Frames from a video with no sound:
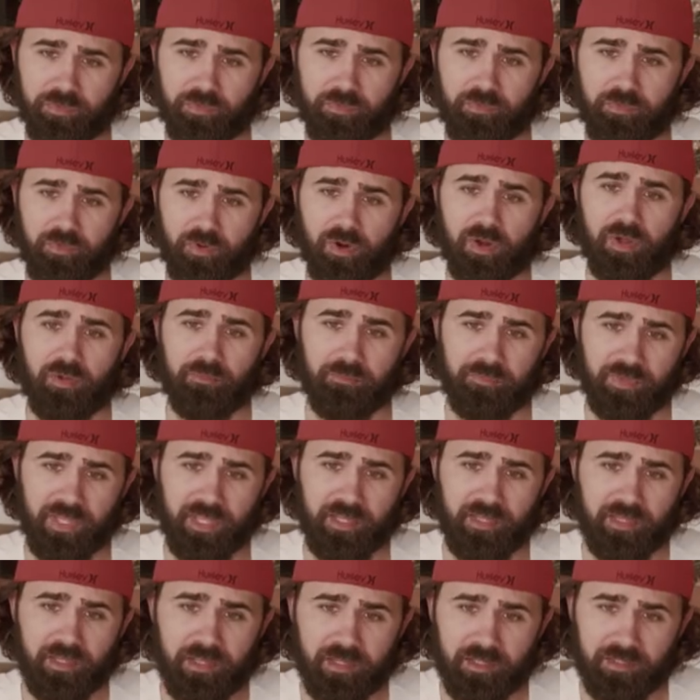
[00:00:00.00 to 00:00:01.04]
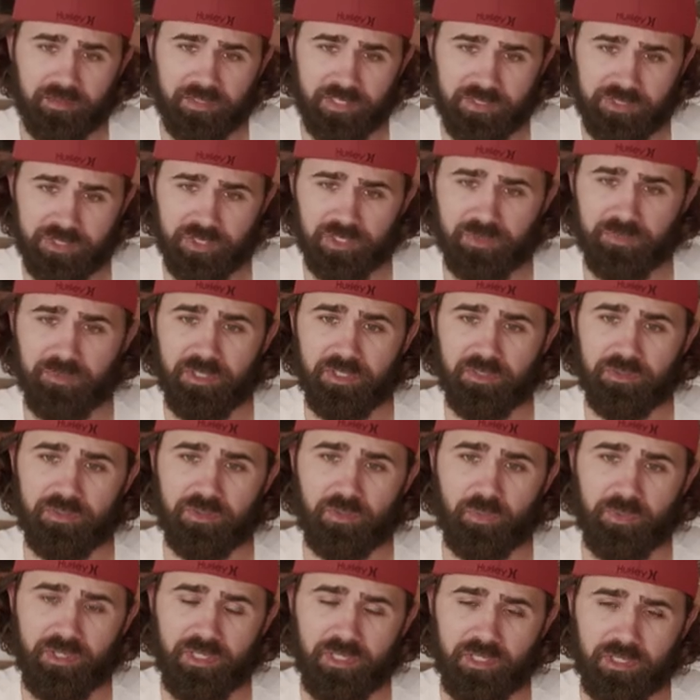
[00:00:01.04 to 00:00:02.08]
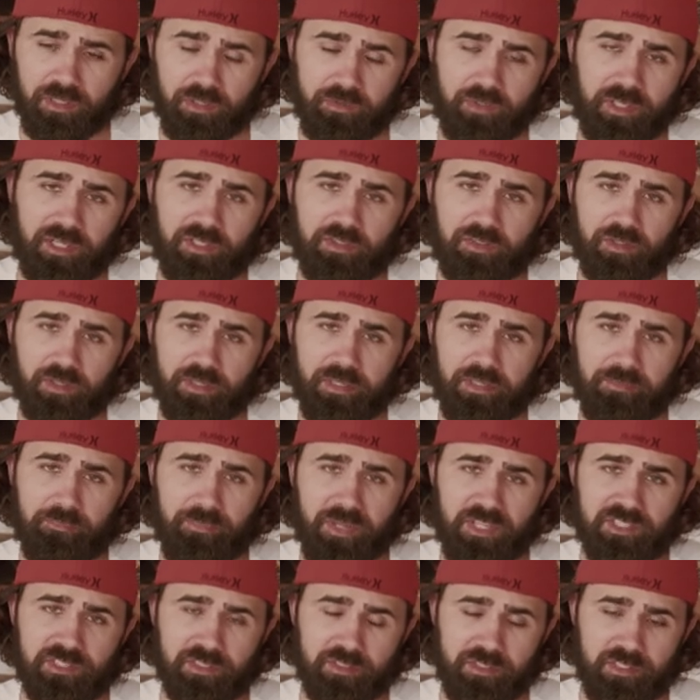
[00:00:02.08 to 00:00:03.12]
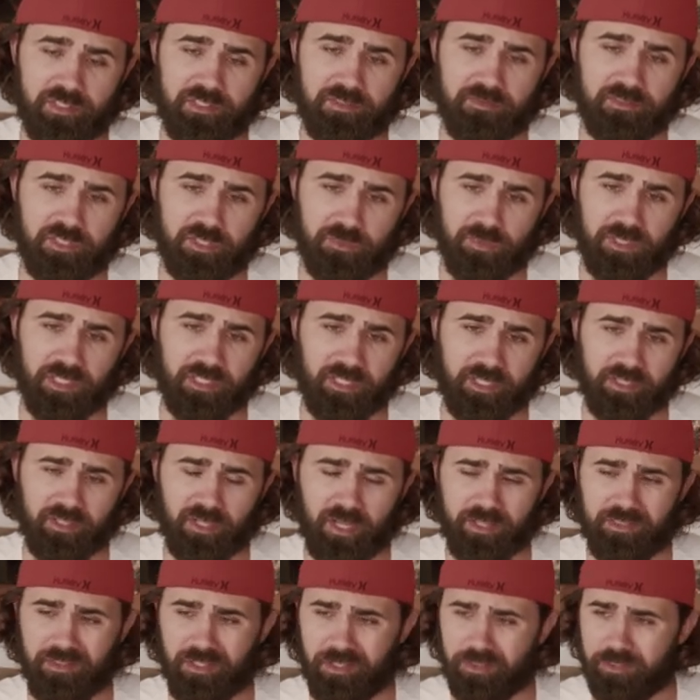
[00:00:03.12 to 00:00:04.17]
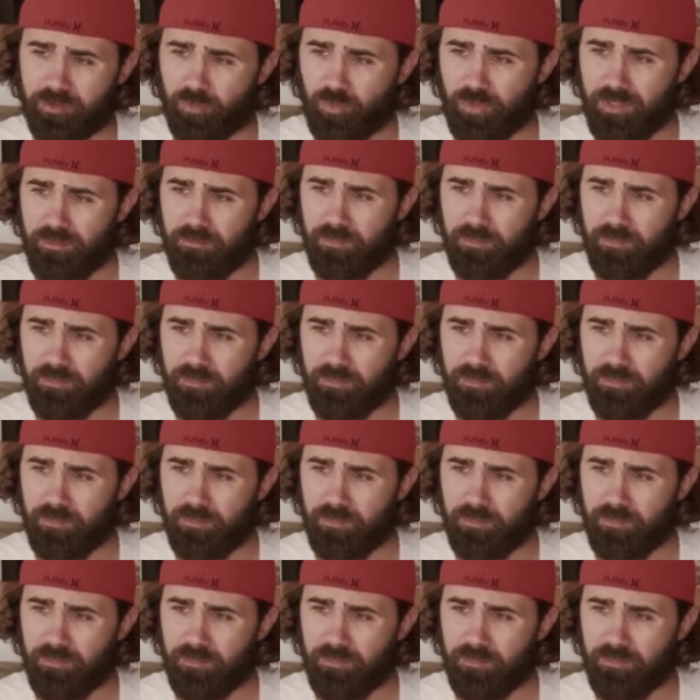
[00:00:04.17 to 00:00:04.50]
from. They took me under their wing. They basically spent like, I think, three